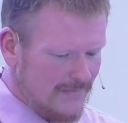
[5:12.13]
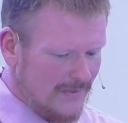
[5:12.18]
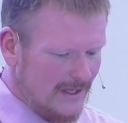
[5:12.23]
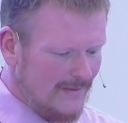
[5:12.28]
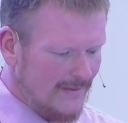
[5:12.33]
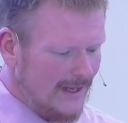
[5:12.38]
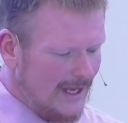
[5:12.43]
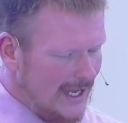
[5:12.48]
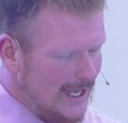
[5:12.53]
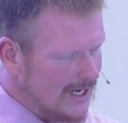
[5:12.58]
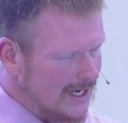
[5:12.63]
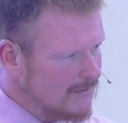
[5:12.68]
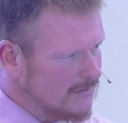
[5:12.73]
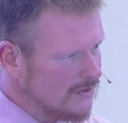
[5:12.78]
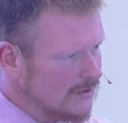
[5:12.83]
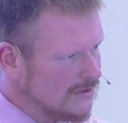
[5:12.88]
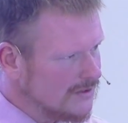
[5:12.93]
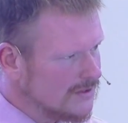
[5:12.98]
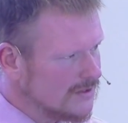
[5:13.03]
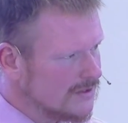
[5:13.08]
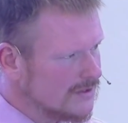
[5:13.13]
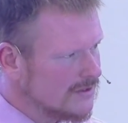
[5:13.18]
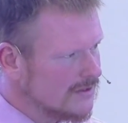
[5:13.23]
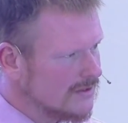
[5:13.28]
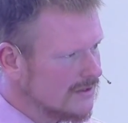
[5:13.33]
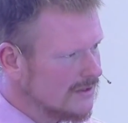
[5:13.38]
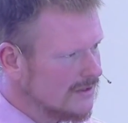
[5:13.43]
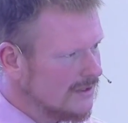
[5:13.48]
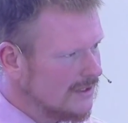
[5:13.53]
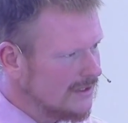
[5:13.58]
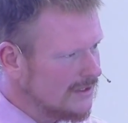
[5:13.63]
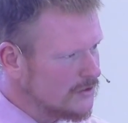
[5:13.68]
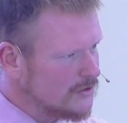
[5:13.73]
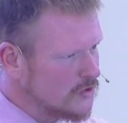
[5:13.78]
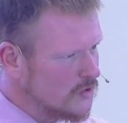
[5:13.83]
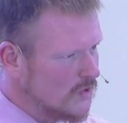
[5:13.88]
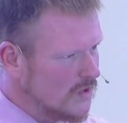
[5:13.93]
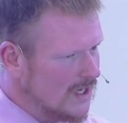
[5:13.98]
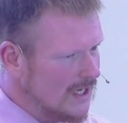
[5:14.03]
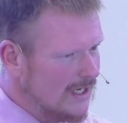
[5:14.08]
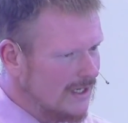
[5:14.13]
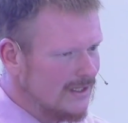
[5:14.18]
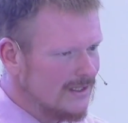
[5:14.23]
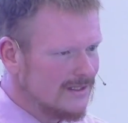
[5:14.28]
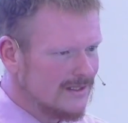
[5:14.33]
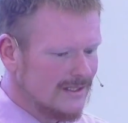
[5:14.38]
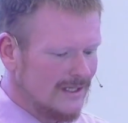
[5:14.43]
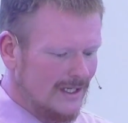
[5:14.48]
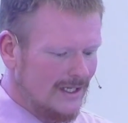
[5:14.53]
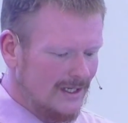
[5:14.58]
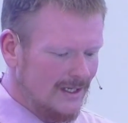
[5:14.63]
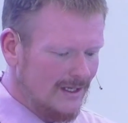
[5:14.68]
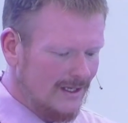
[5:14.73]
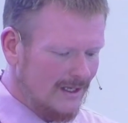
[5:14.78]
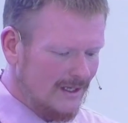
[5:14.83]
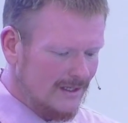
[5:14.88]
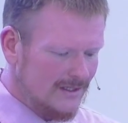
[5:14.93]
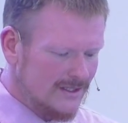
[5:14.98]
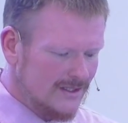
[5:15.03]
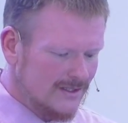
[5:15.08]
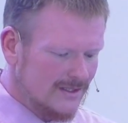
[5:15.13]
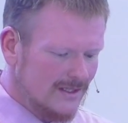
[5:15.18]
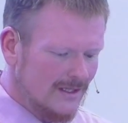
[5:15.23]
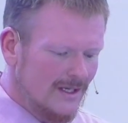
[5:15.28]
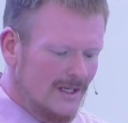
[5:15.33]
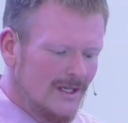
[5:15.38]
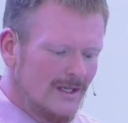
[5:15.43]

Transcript: In the animals, in the trees, and us,